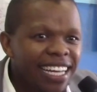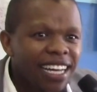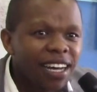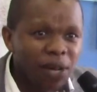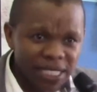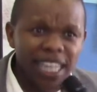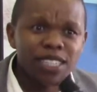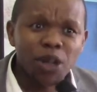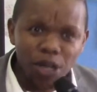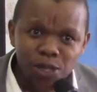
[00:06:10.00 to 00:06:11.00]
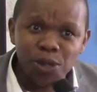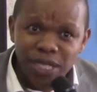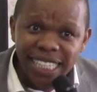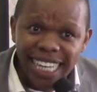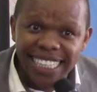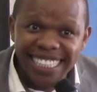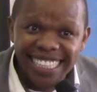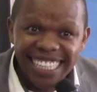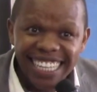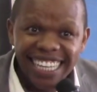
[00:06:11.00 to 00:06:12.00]
Was that God's goodness?
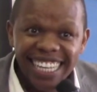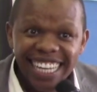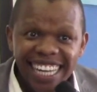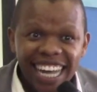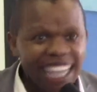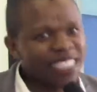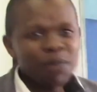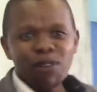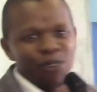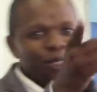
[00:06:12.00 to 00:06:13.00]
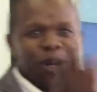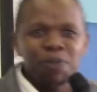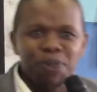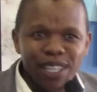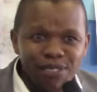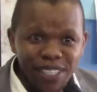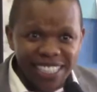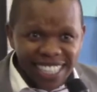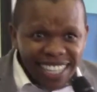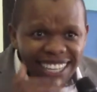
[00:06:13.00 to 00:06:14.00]
Uh, some of you don't believe
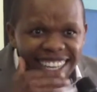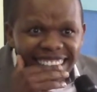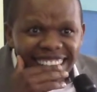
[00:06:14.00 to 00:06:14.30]
it. Eh?